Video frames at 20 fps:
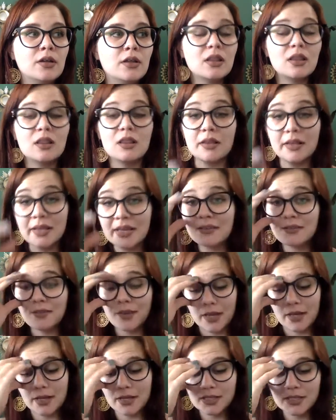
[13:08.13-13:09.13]

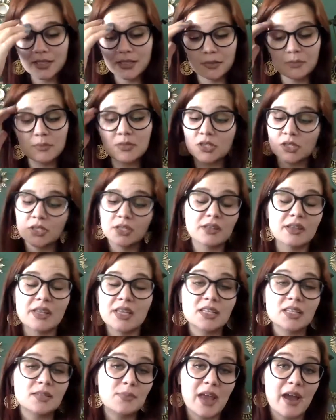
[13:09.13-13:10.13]
leaving some certain
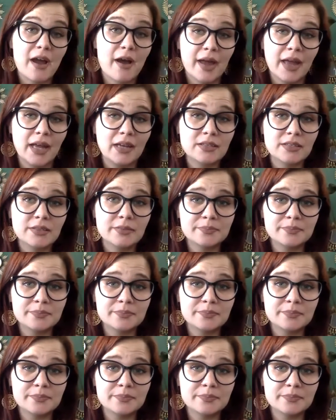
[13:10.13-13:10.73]
things behind?